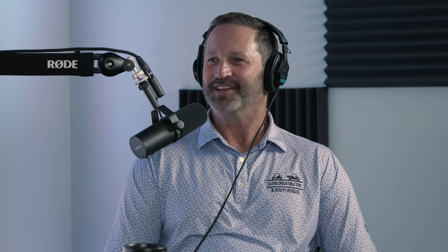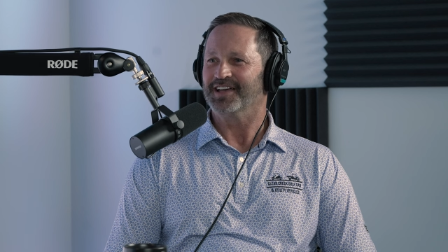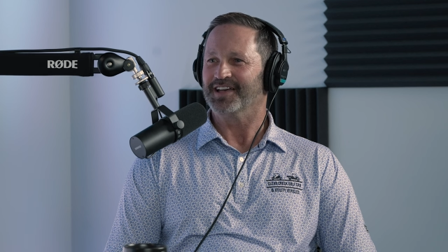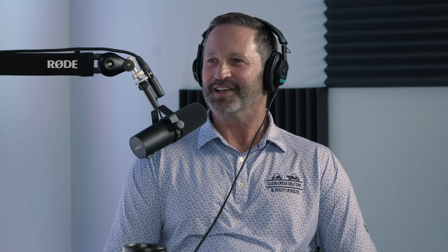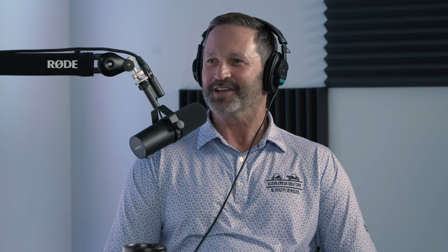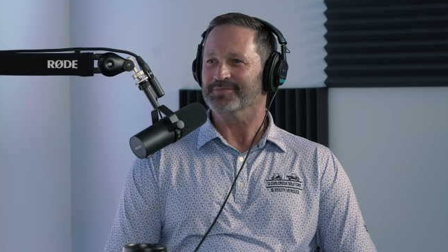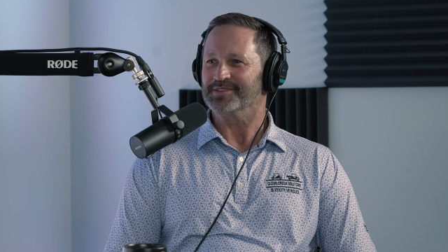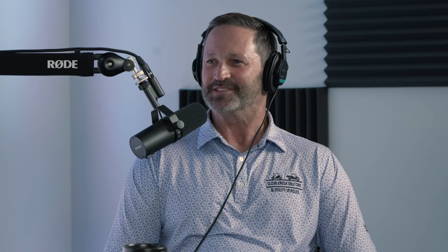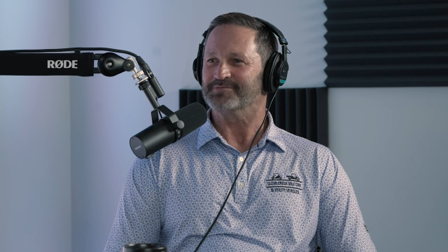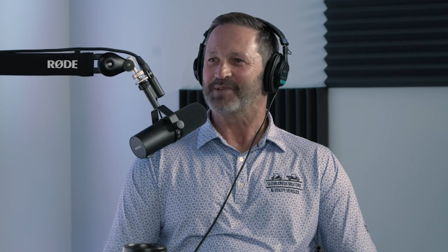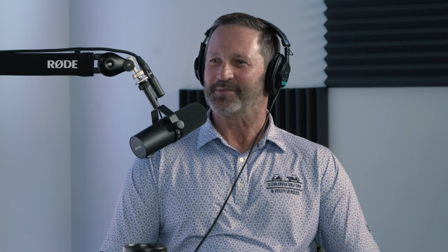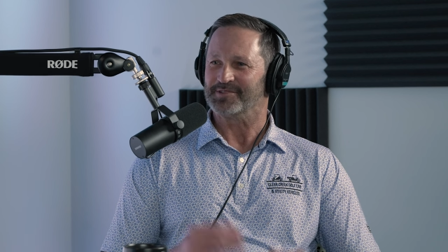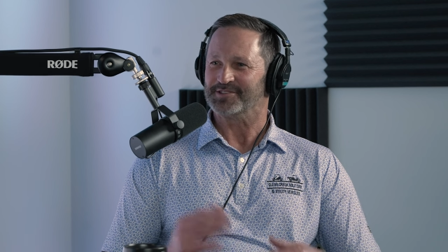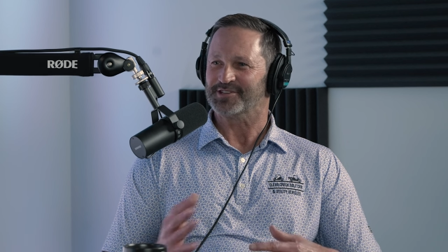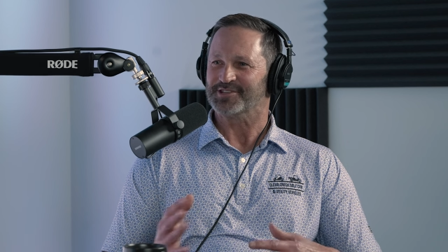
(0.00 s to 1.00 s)
Um, is
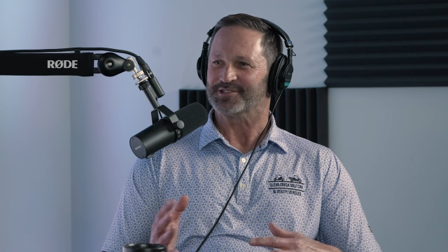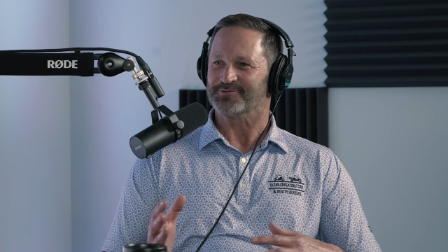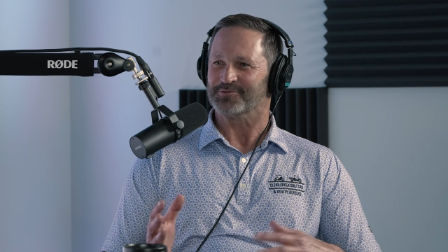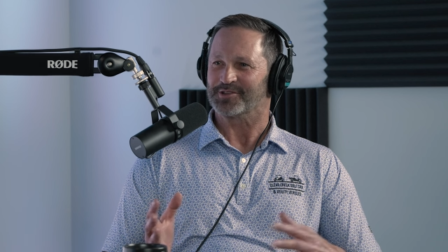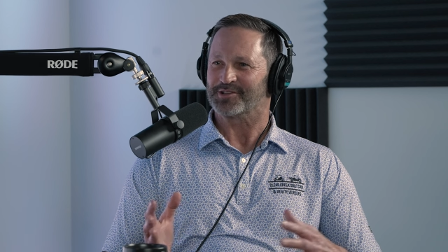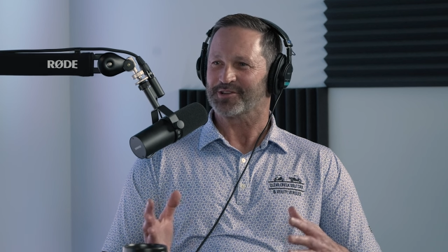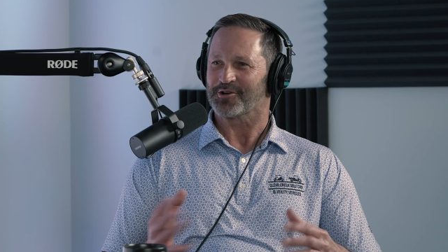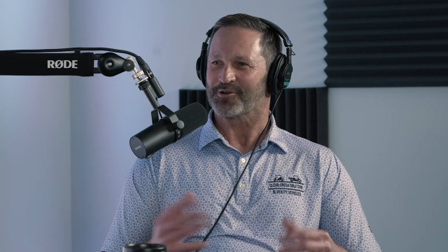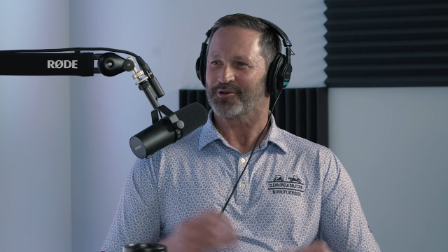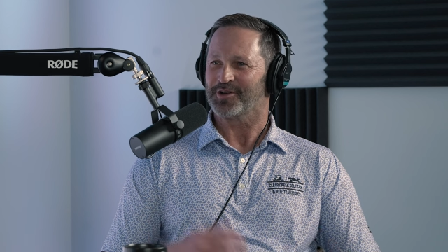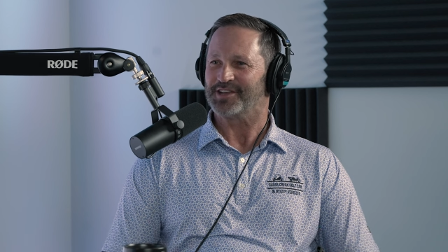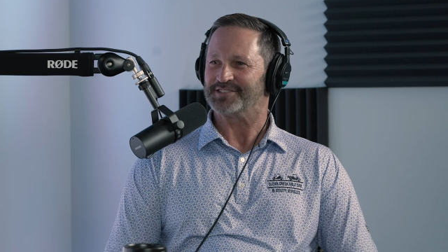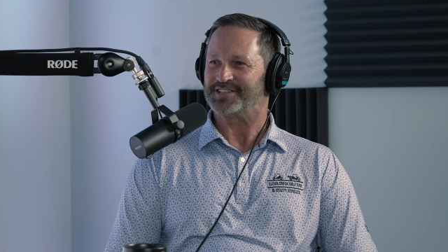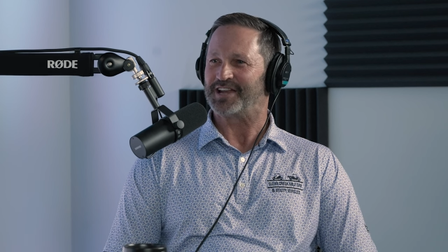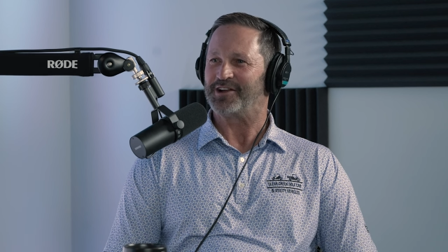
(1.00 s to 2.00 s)
my position with Clear
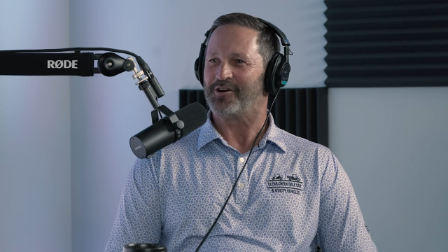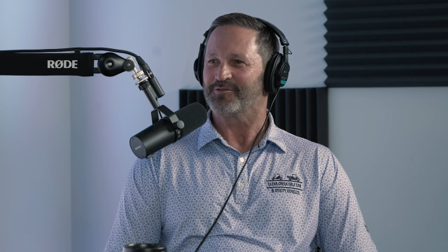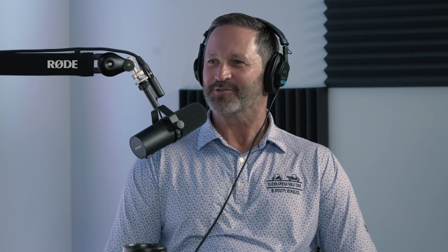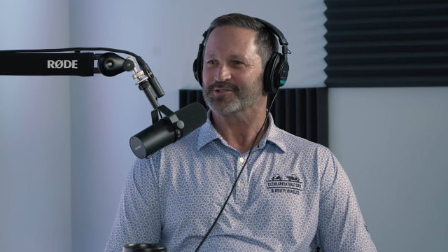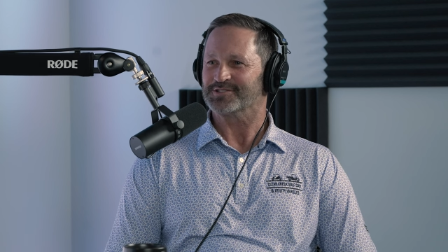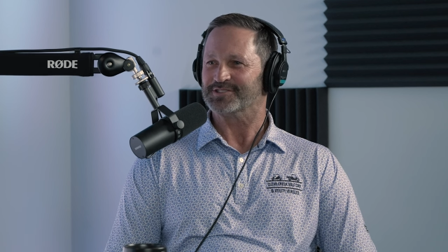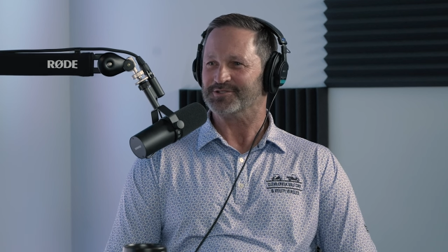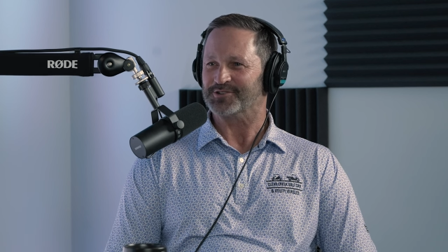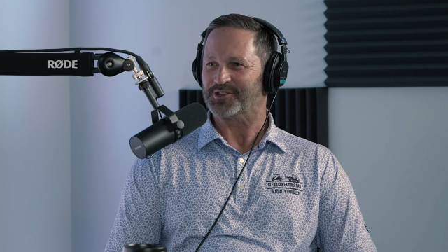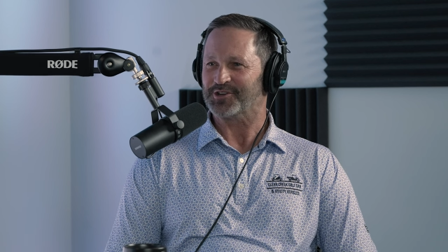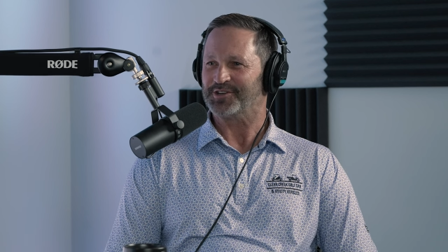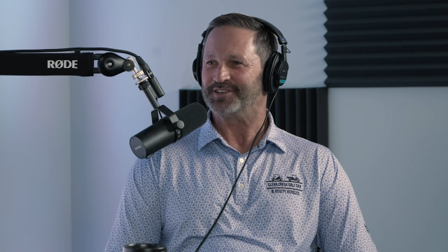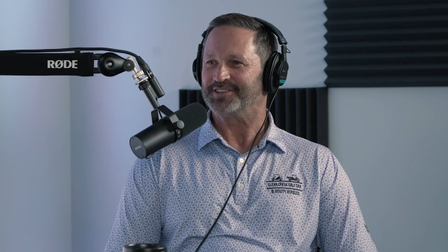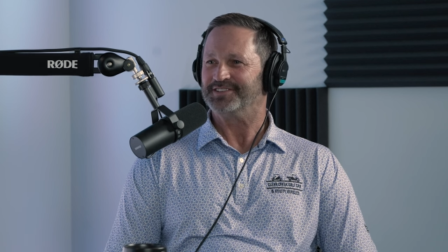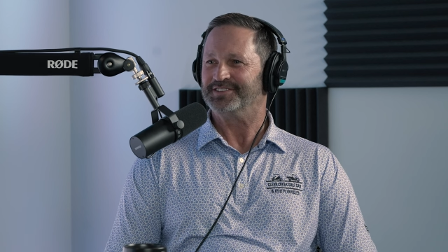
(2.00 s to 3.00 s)
Creek is that offer still
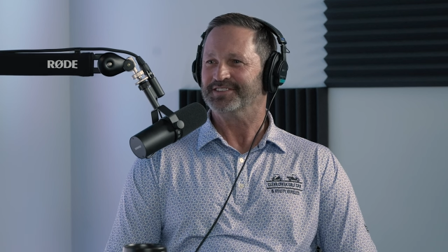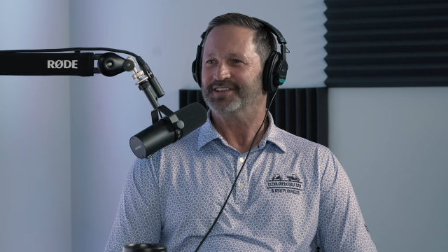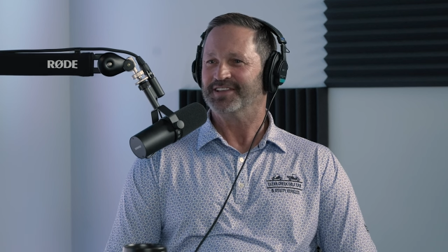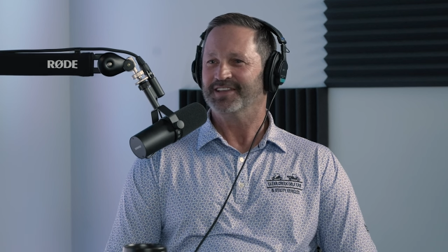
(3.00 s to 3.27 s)
good?"